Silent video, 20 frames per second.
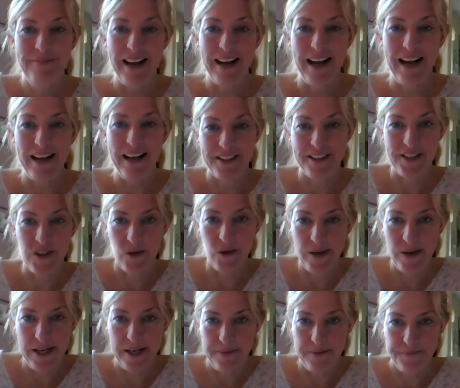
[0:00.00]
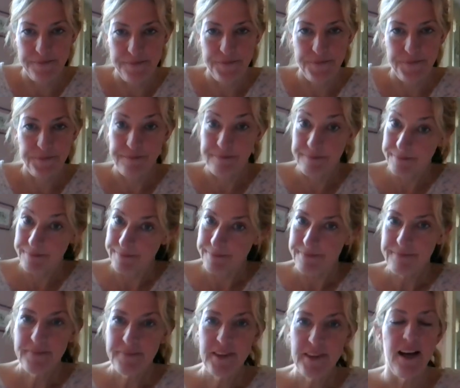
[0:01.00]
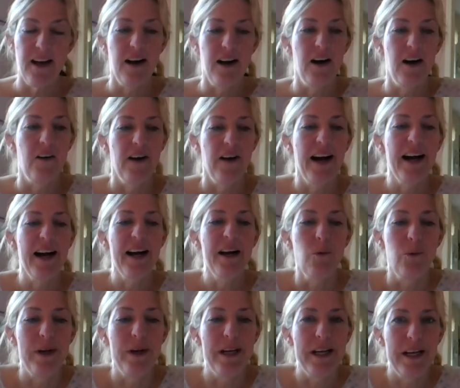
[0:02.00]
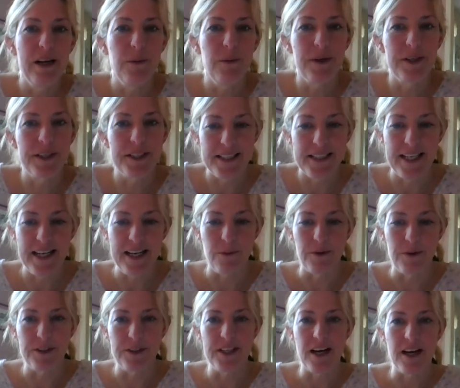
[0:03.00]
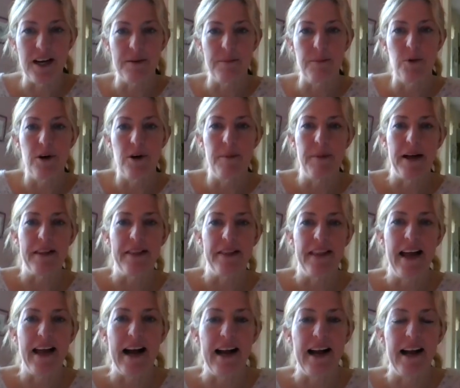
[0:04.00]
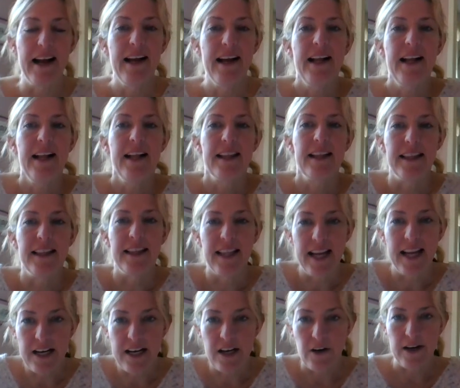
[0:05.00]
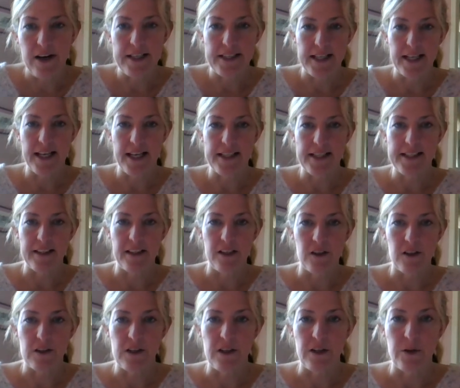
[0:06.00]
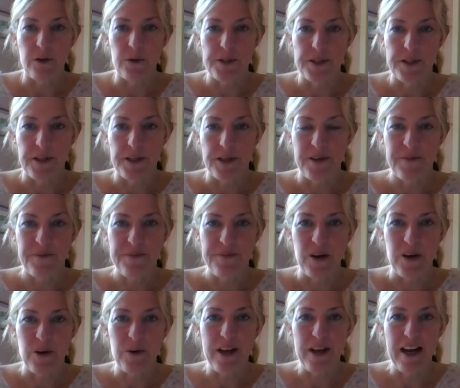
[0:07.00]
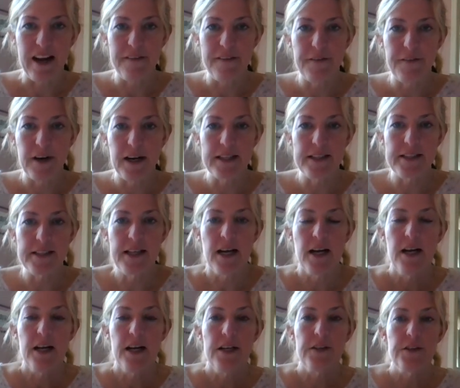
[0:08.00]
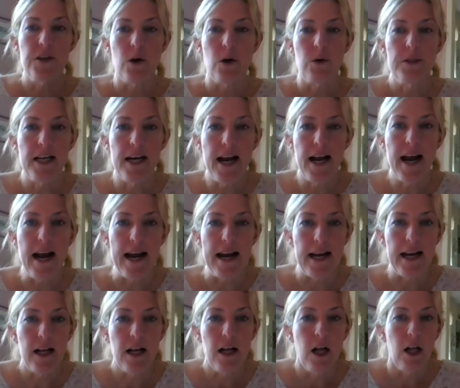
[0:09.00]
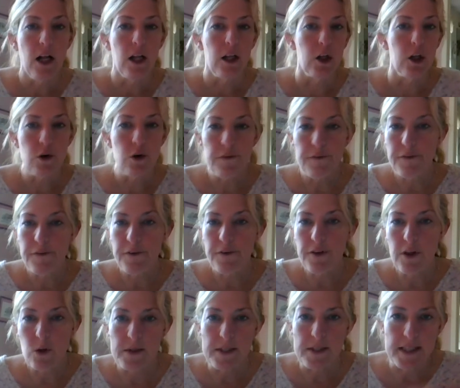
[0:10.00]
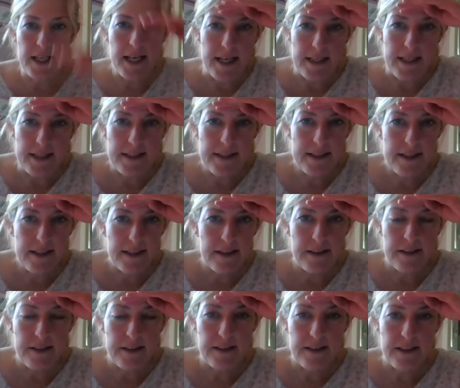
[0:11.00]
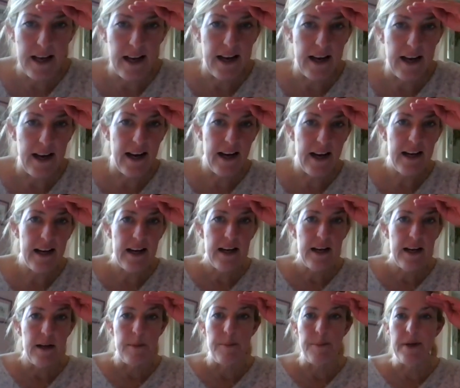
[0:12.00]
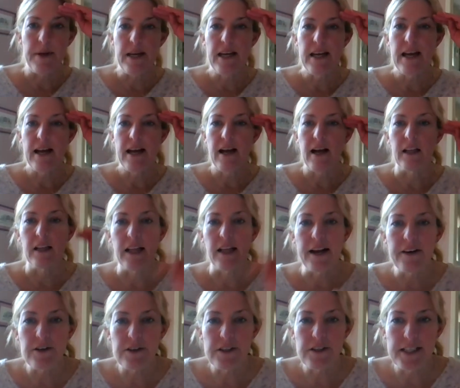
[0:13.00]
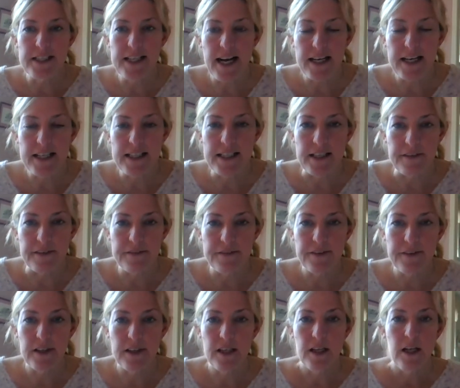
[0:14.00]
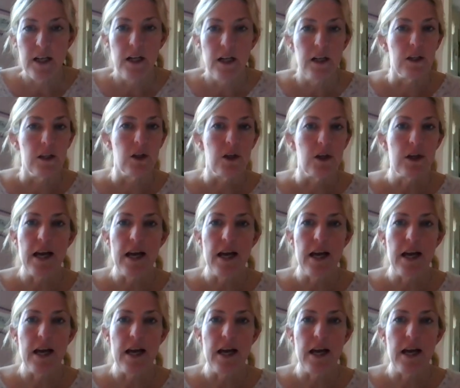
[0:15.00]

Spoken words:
on the screen. All right, we will see. We'll talk more about that later as it gets a little closer. Okay, friends? So today, look for those Z's. Okay? Be a letter detective. Look